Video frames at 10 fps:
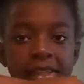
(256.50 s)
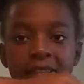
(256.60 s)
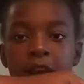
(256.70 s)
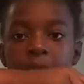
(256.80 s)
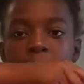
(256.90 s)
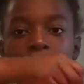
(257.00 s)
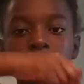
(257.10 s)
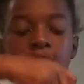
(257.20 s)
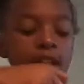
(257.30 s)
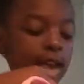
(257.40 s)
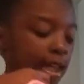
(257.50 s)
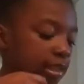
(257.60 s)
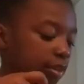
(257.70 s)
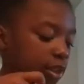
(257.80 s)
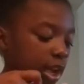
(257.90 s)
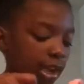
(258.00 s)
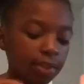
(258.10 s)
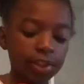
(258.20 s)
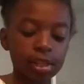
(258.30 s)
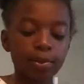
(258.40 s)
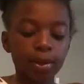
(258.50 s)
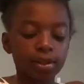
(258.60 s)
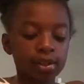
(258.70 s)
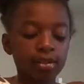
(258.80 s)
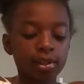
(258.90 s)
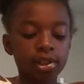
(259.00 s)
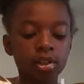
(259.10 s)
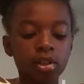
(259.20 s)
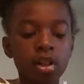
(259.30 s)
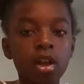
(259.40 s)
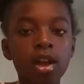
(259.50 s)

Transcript: secret pocket, because if you tuck in the zippers in this little